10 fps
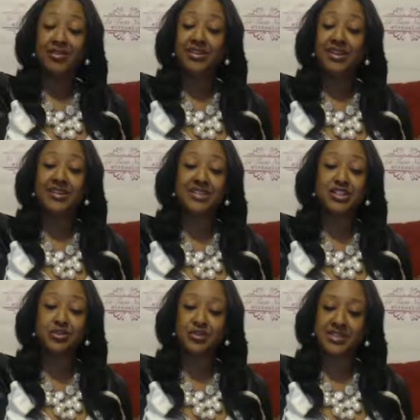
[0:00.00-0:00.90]
things that you
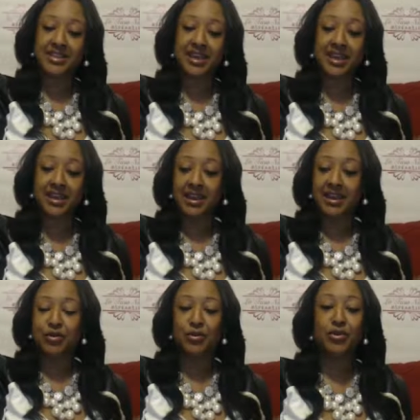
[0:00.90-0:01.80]
were saying,
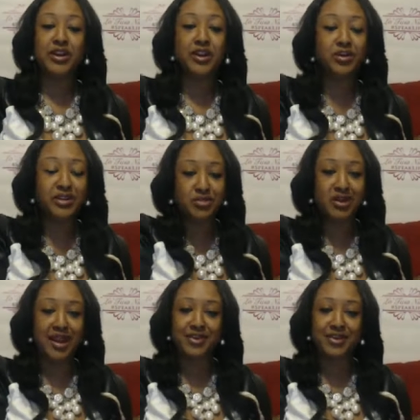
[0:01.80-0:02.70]
and we know that you
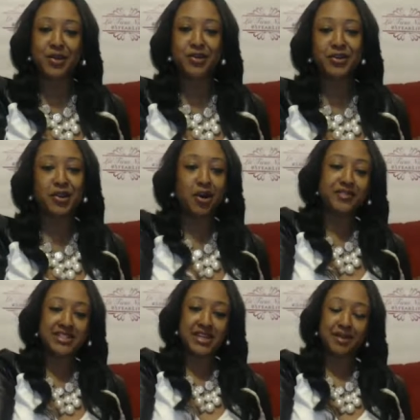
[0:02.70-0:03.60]
have to go. The coffee
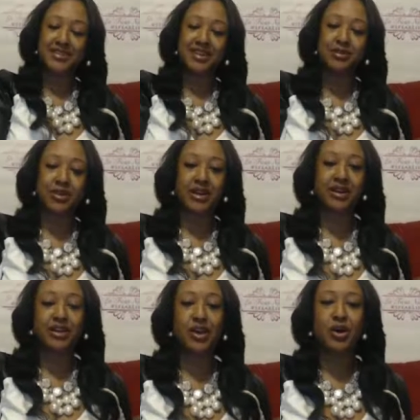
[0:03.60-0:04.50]
shop is getting ready to
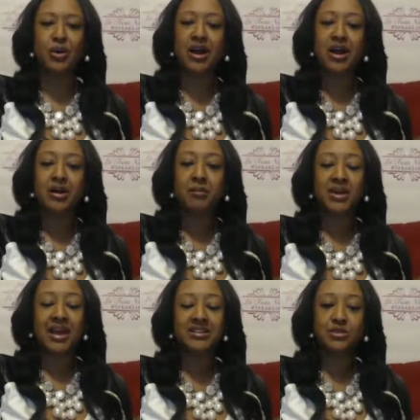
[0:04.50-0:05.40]
go, but
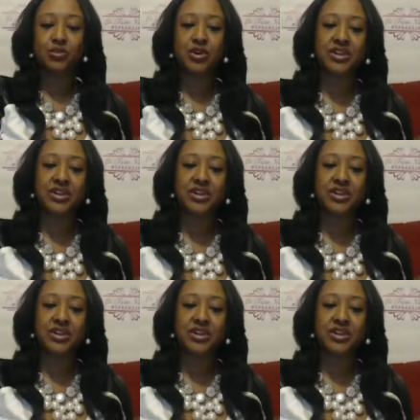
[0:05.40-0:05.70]
I just want to